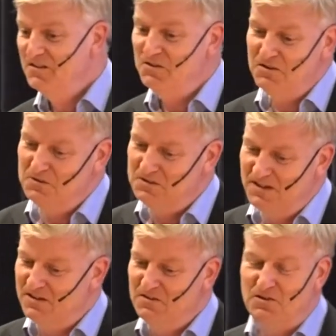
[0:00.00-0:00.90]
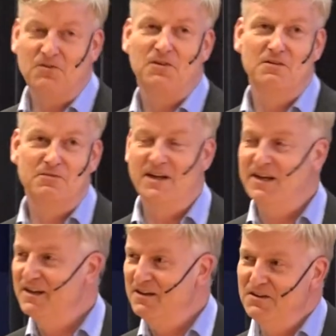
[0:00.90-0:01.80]
So there is also a
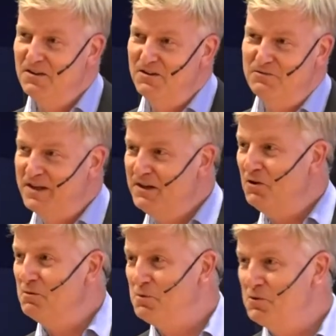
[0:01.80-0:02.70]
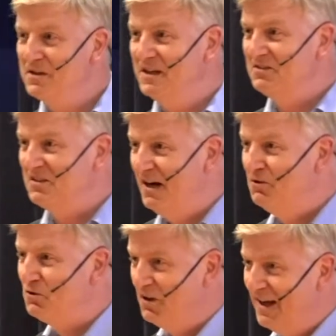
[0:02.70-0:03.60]
very, uh, very old book that is
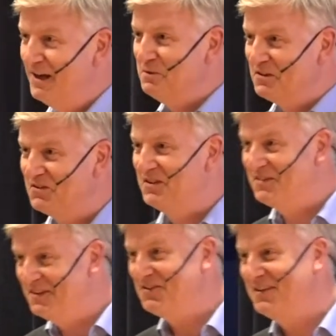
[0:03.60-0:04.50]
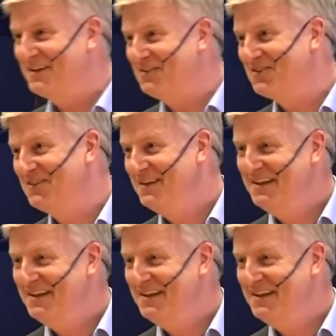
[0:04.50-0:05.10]
How to Lie with Statistics.